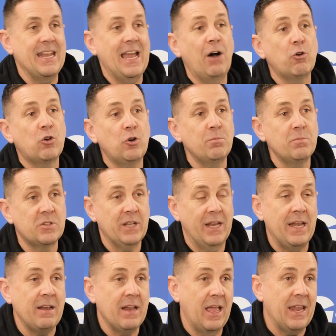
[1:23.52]
now comes
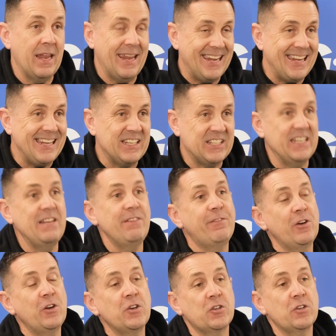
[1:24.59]
in an EC
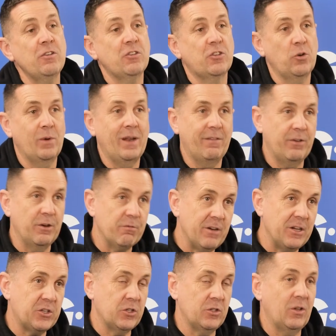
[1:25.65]
version, so we have the
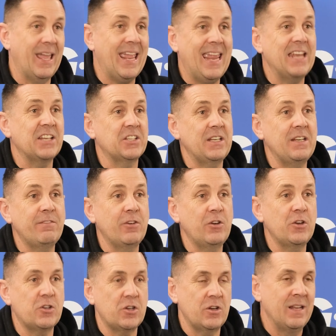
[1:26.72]
original AC
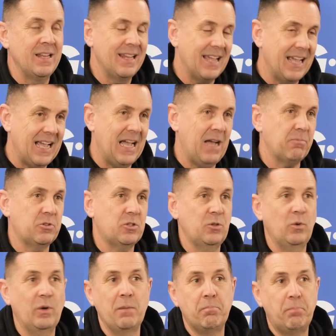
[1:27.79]
version,
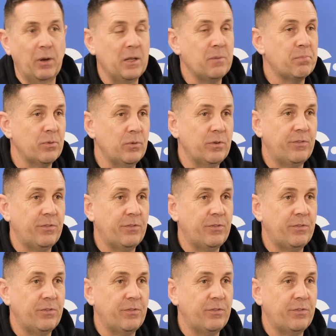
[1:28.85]
absolutely bulletproof